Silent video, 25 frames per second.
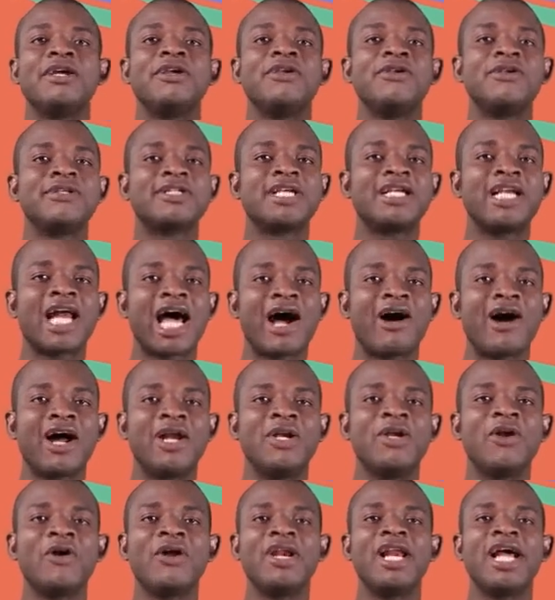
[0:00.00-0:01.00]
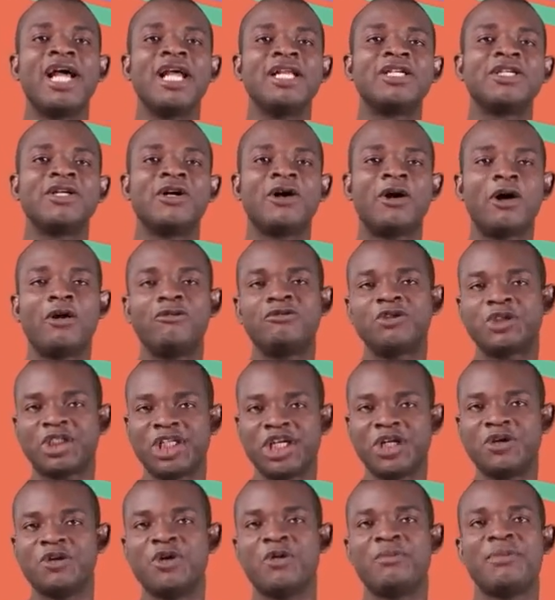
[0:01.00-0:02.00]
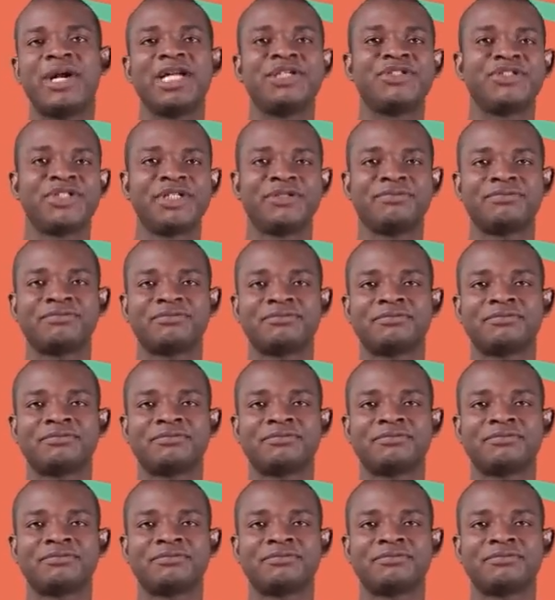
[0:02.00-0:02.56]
using our knowledge of trigonometry.